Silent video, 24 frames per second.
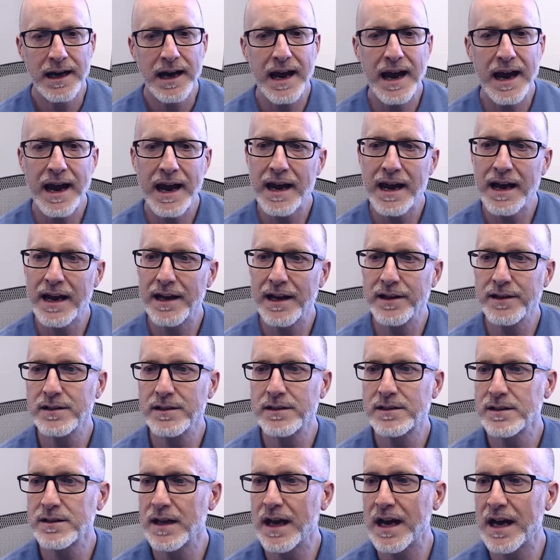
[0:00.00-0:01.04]

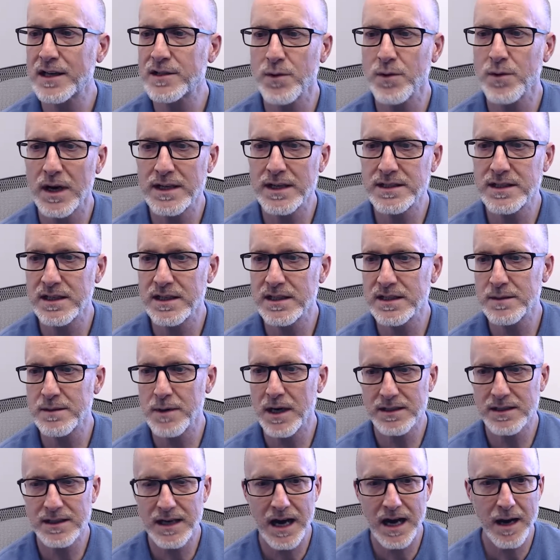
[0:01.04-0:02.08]
and XYZ is
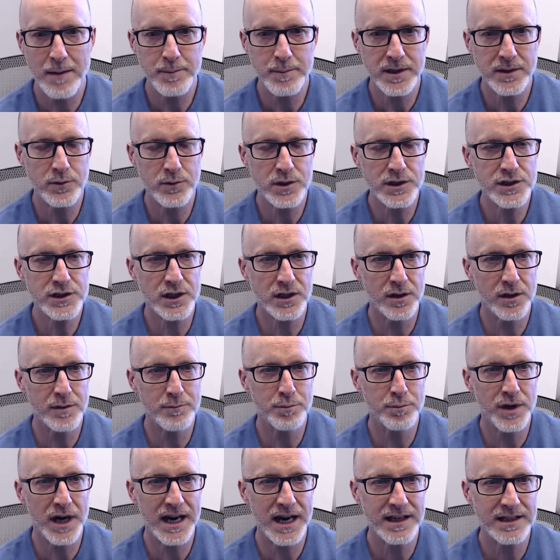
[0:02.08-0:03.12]
about to happen, which could
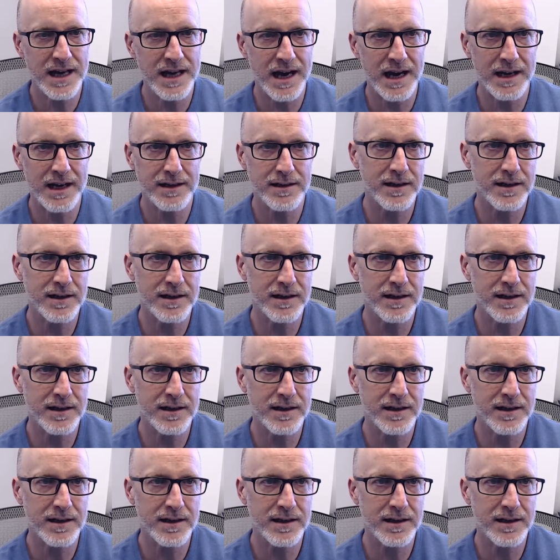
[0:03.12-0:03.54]
break that.